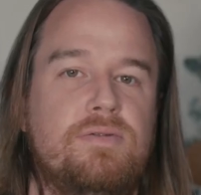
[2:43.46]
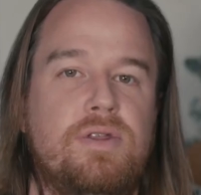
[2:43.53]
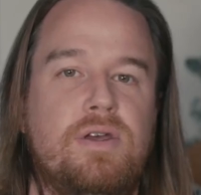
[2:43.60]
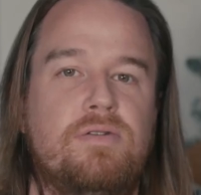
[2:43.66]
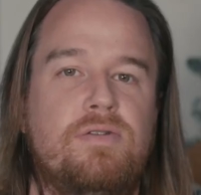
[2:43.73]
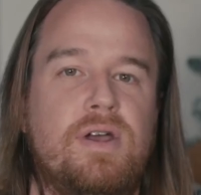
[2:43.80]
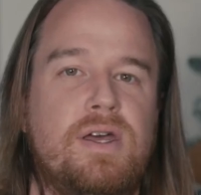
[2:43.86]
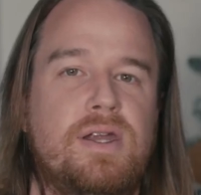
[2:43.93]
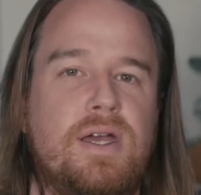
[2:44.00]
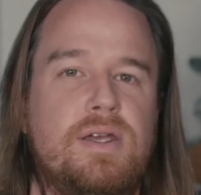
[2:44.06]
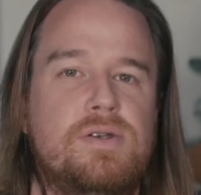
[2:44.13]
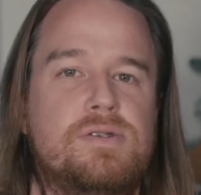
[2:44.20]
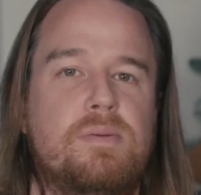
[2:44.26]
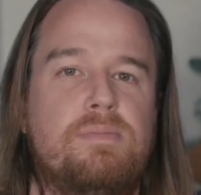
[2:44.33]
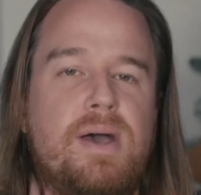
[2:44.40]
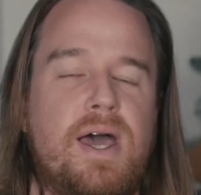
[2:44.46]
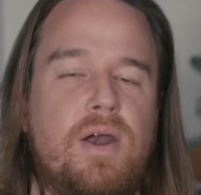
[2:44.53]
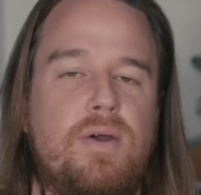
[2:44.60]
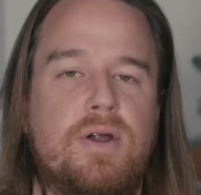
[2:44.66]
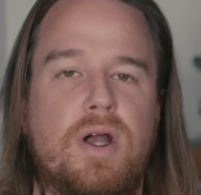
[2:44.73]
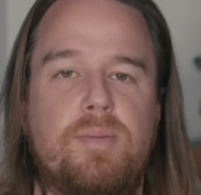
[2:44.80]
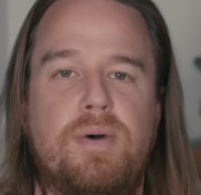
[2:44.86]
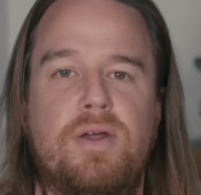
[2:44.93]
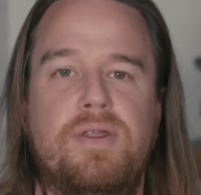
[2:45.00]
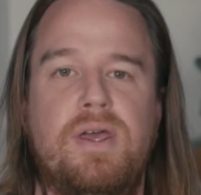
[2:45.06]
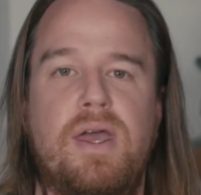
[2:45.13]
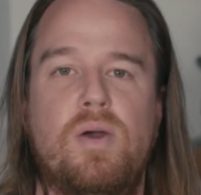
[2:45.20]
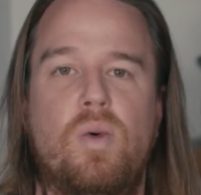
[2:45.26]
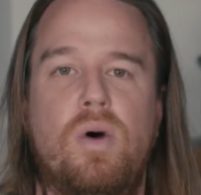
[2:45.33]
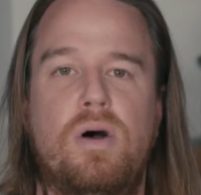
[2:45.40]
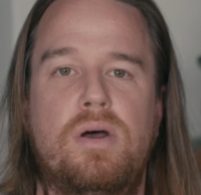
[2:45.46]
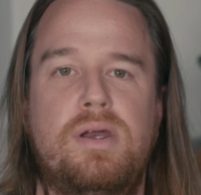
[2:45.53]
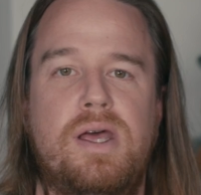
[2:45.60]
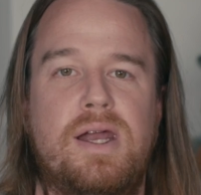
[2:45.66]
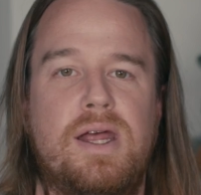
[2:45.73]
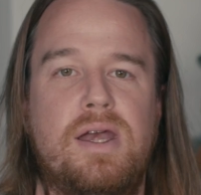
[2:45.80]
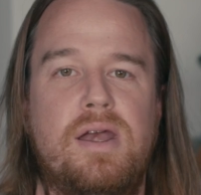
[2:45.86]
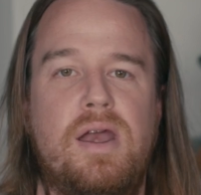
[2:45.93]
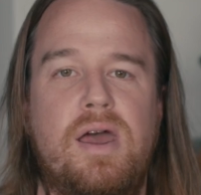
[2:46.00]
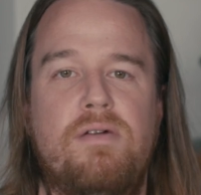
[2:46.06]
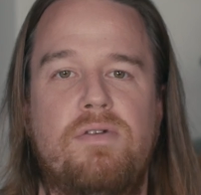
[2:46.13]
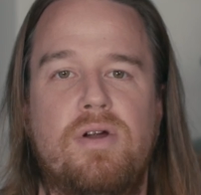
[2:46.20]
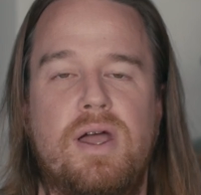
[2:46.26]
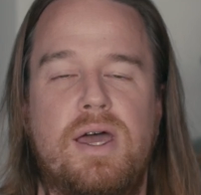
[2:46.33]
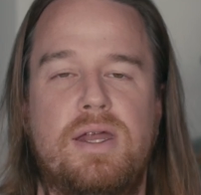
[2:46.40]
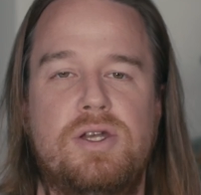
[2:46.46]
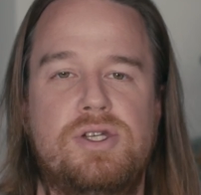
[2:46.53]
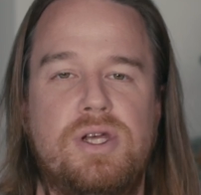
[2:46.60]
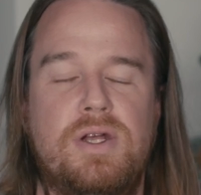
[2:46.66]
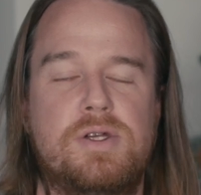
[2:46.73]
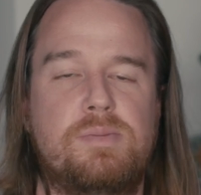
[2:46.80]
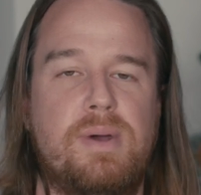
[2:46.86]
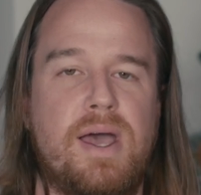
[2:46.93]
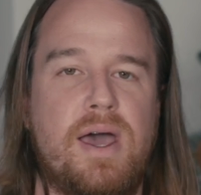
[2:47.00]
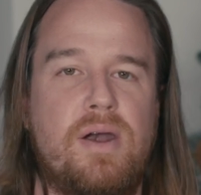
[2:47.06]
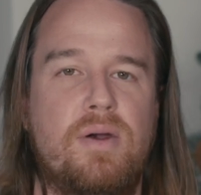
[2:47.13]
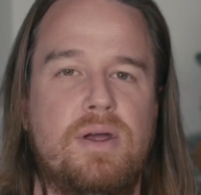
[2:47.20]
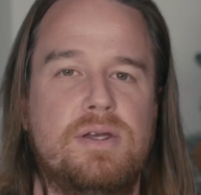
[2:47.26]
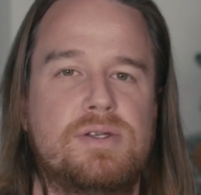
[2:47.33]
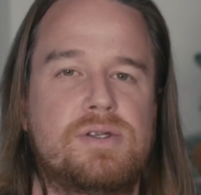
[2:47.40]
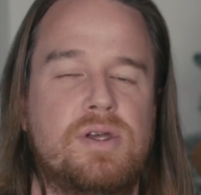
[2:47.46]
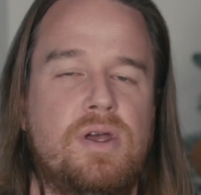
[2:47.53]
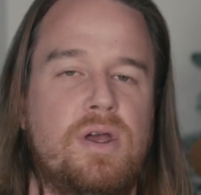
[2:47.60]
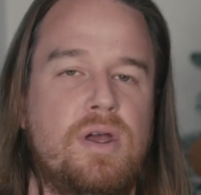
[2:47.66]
of the event, I used the battery grip on the A1, and I never had to change batteries.